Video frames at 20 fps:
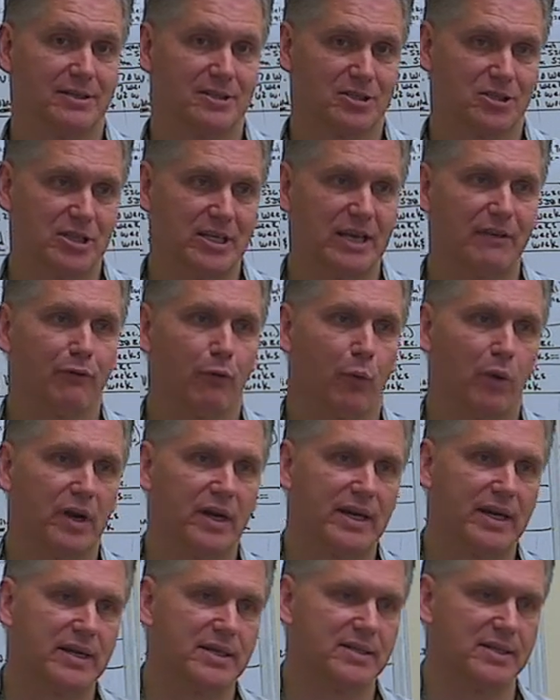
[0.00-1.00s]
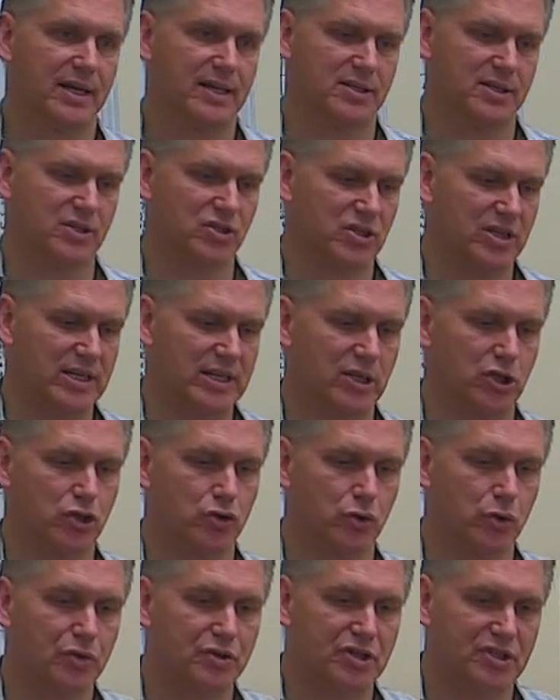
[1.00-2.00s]
to see it for what it is and to see the
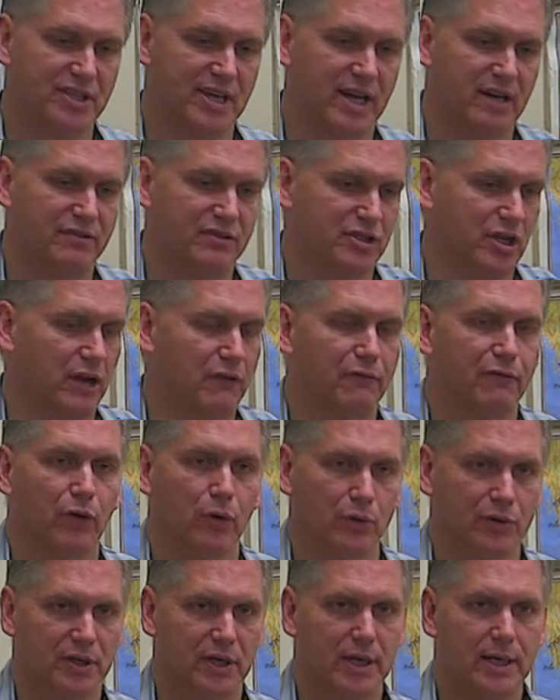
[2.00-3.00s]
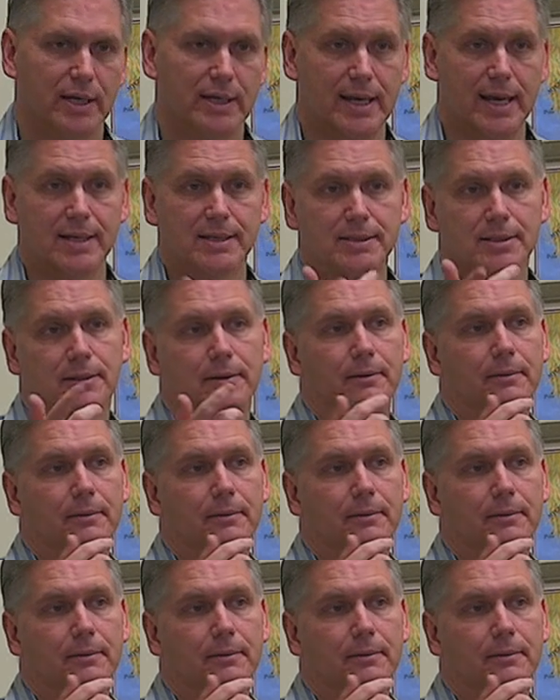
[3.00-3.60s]
truth just kind of just unfold. Yes?